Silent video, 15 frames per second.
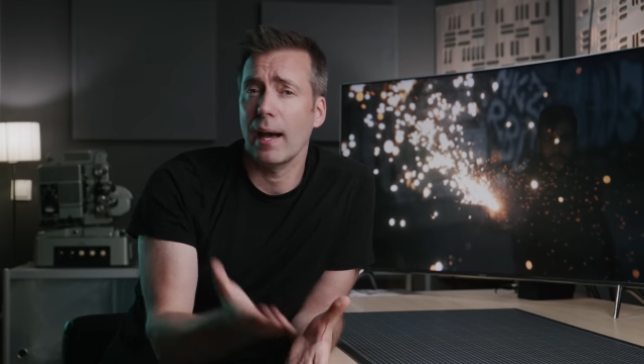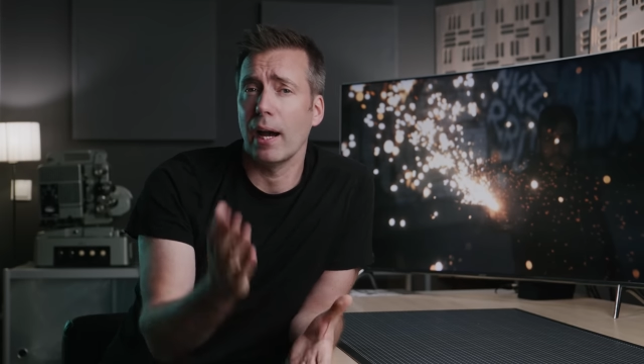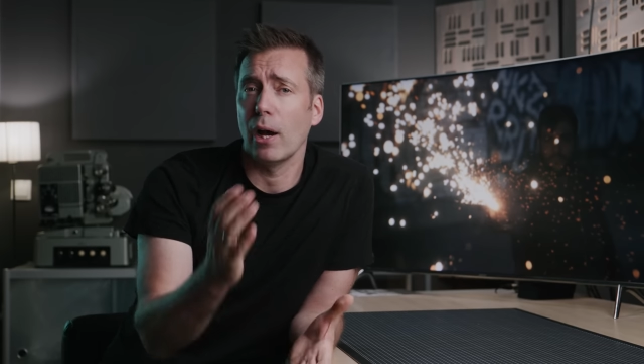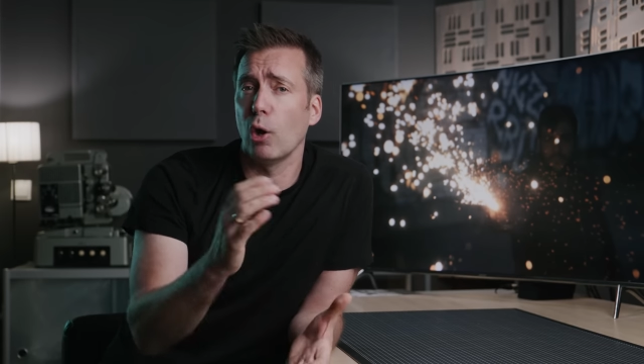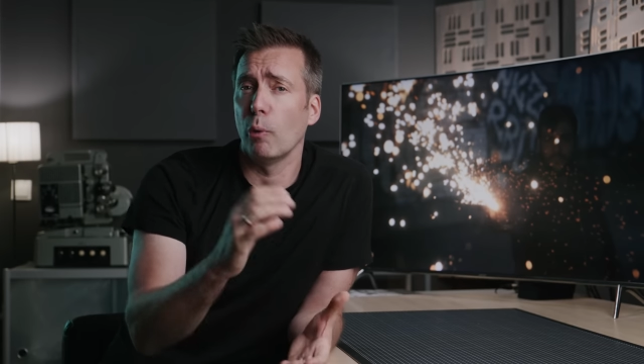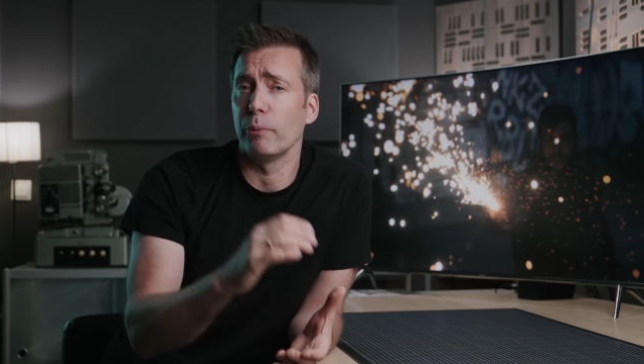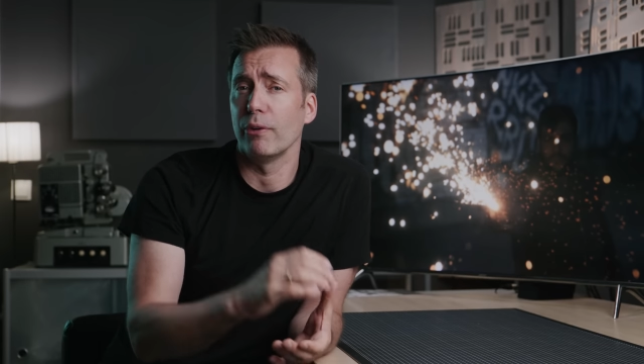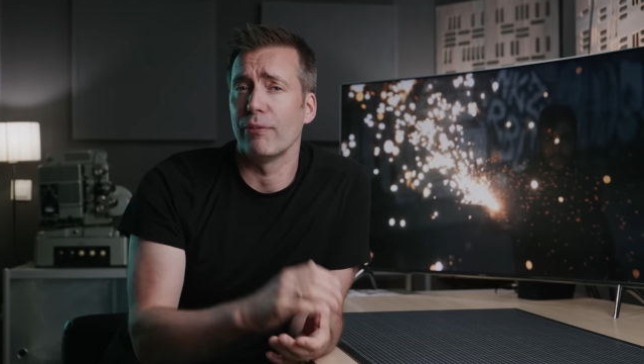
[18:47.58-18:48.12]
I
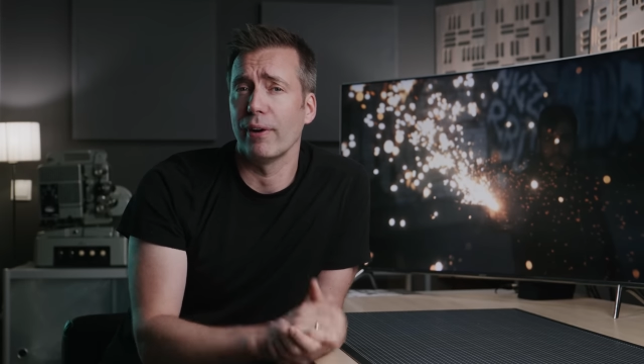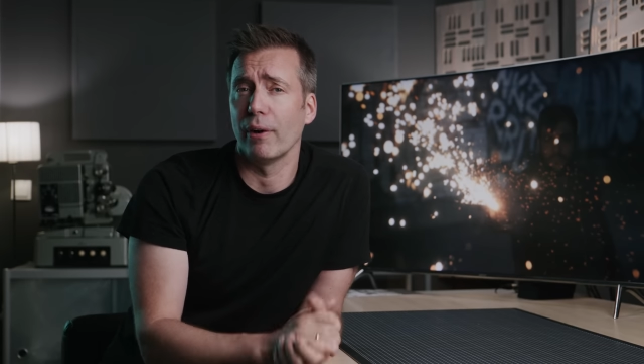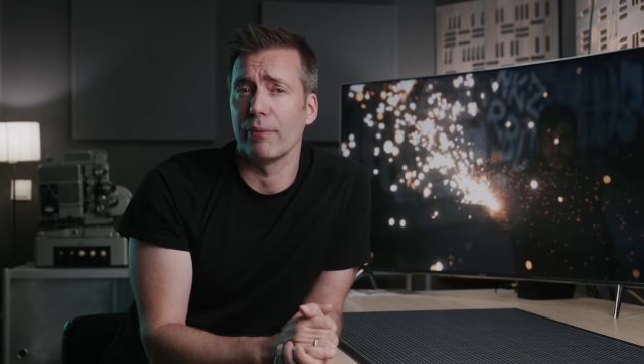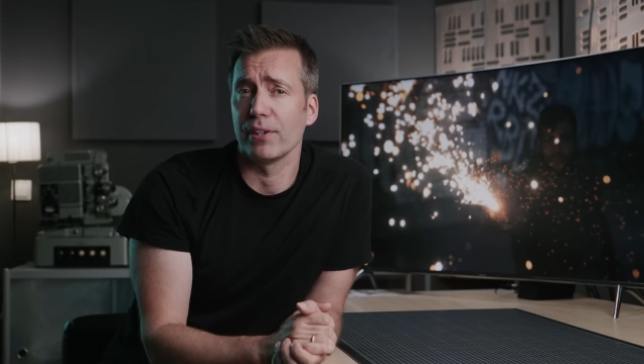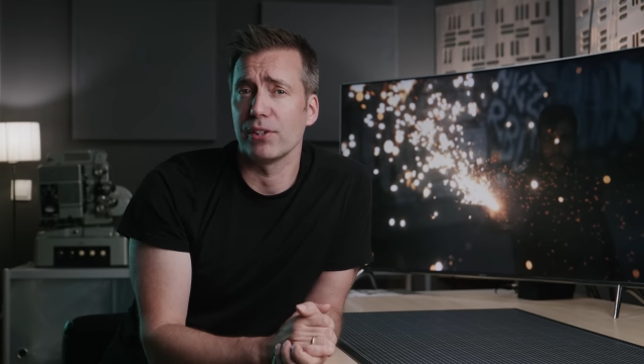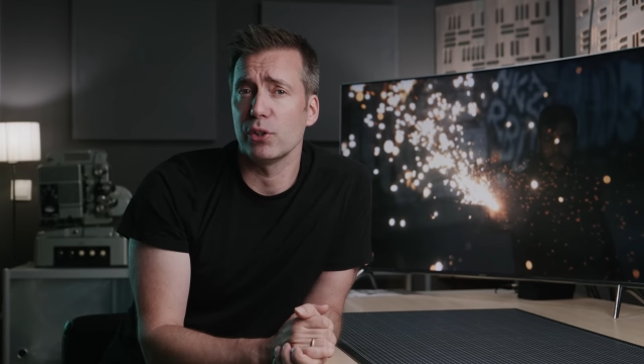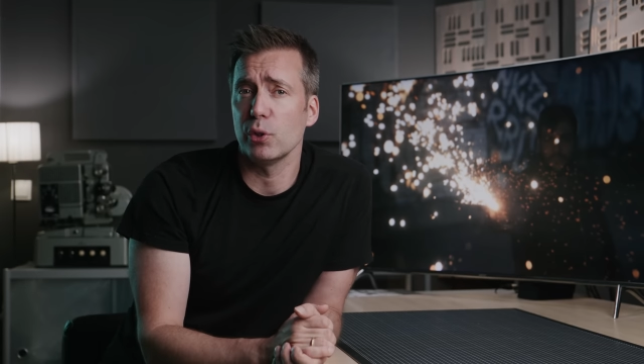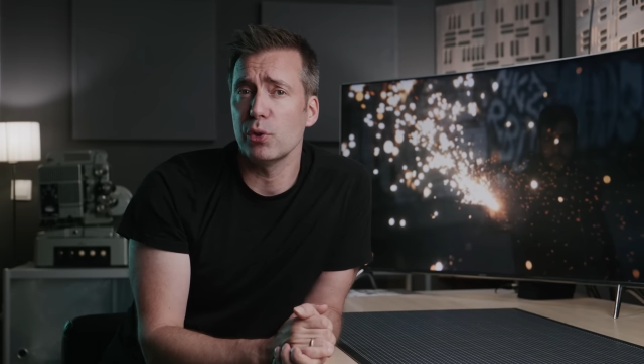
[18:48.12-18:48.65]
hope you found
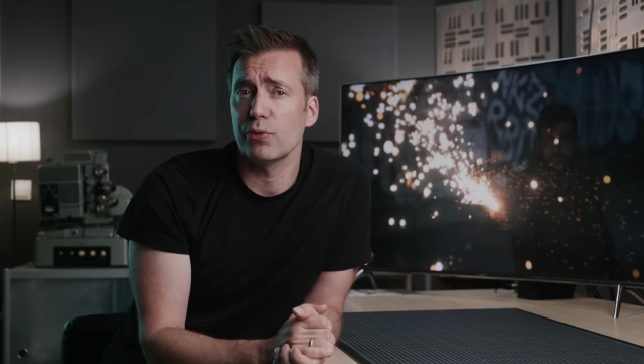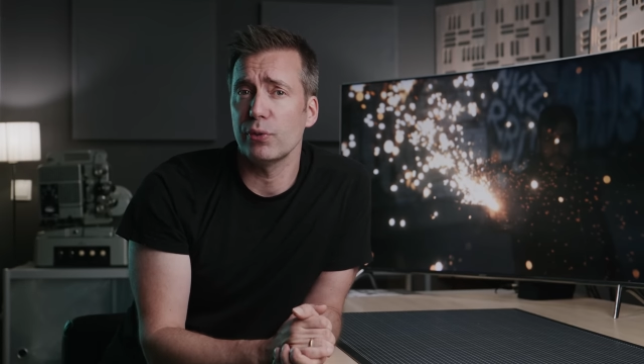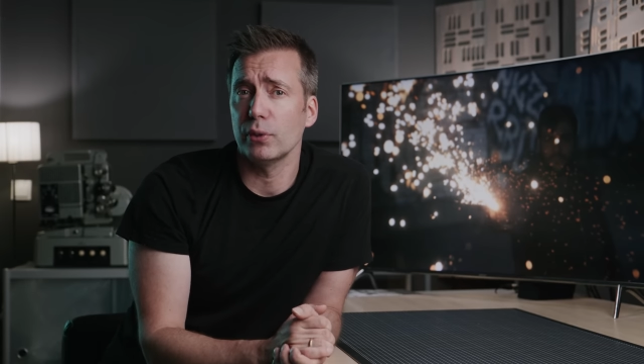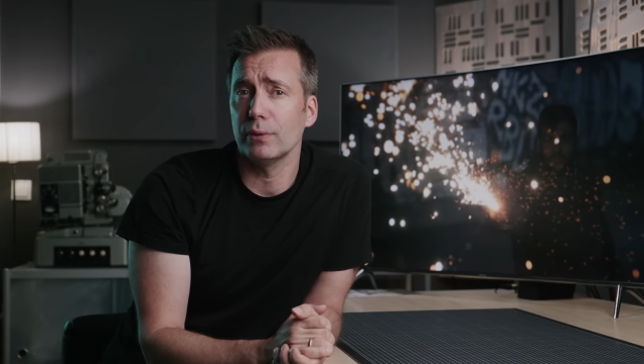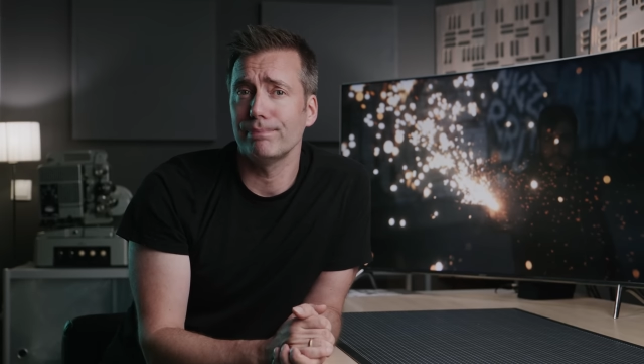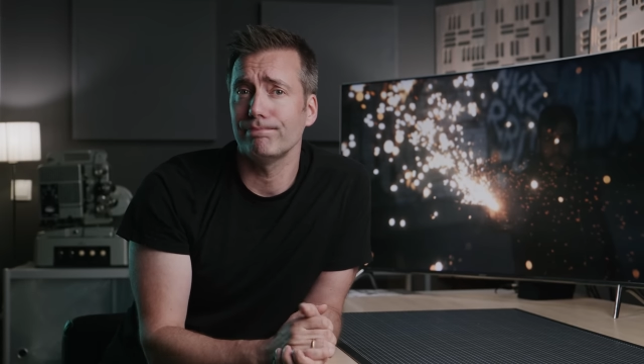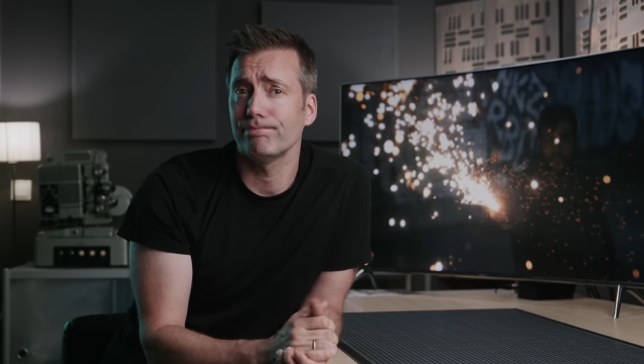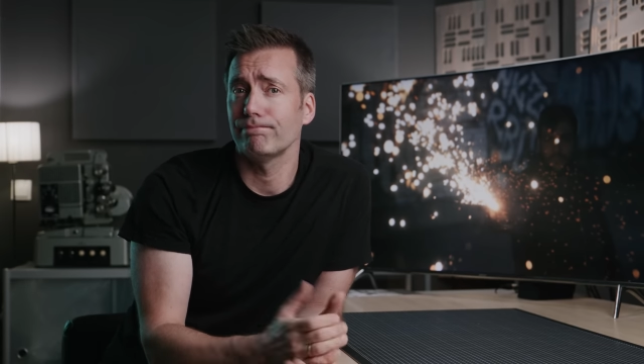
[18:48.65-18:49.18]
this
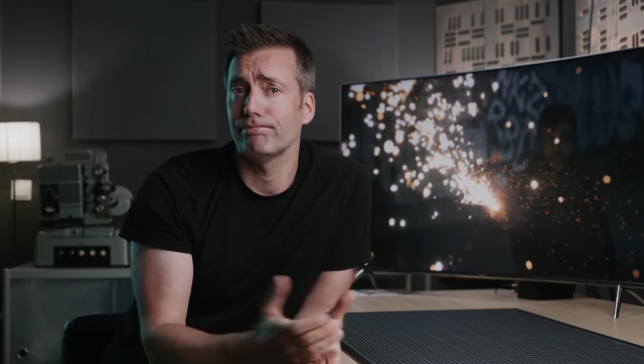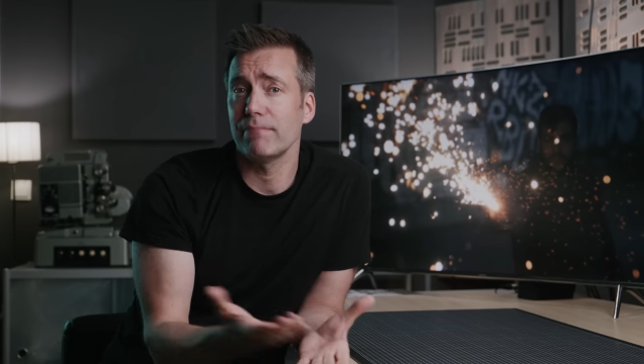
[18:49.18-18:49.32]
useful.